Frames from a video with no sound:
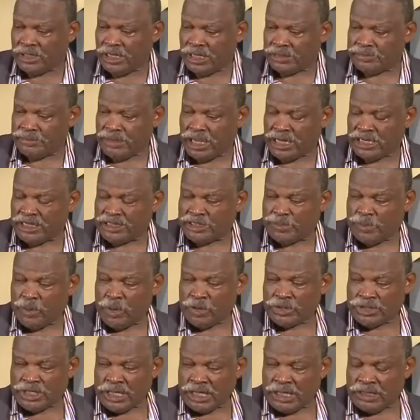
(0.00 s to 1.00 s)
at my
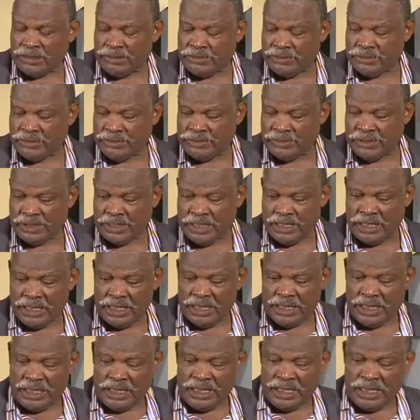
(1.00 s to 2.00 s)
disposal
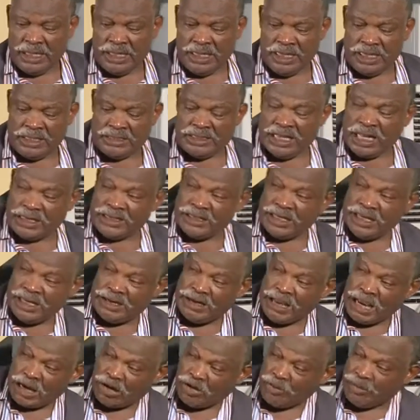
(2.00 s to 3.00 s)
is that the
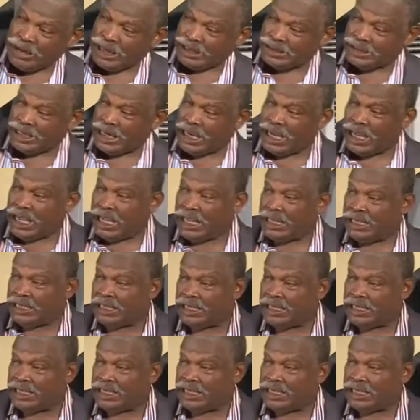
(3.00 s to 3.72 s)
area commander